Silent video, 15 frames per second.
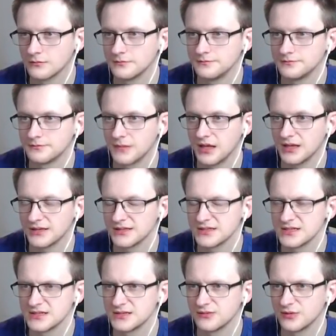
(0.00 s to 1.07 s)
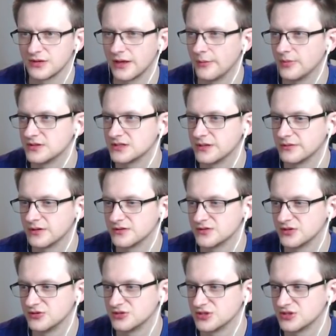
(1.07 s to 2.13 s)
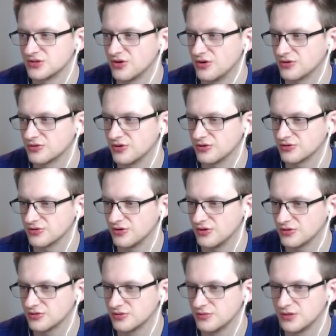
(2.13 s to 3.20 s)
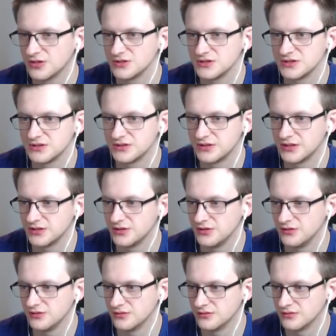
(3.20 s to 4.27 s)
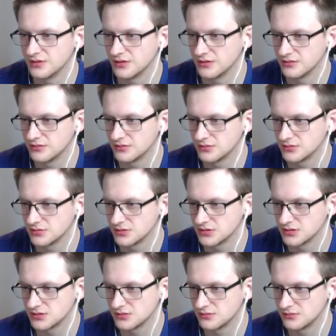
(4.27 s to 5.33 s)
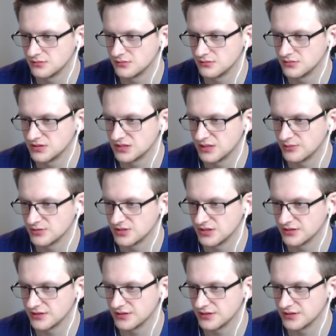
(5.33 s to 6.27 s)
Yeah, this is what happens sometimes when you just talk too much, that you just miss damage like that.